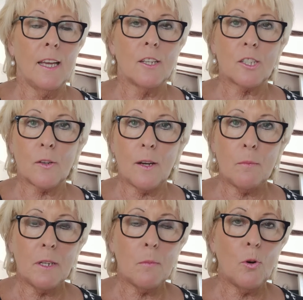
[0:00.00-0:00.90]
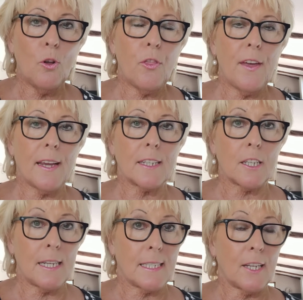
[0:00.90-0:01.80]
So how many more things
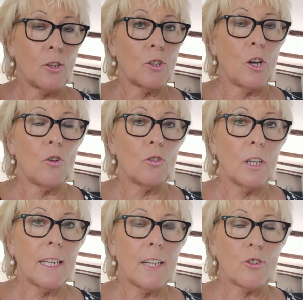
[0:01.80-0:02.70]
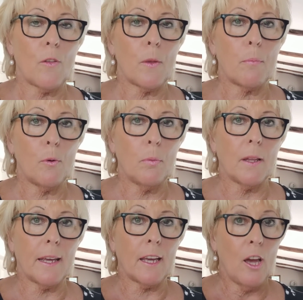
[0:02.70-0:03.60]
is he going to unleash on the
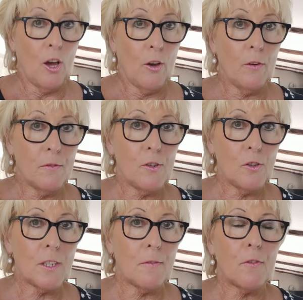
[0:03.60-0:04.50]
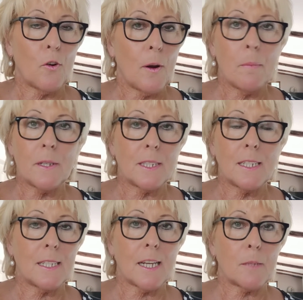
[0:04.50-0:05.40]
public who voted for him that
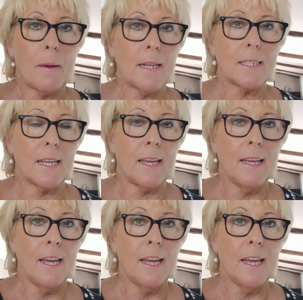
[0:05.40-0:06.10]
didn't expect it?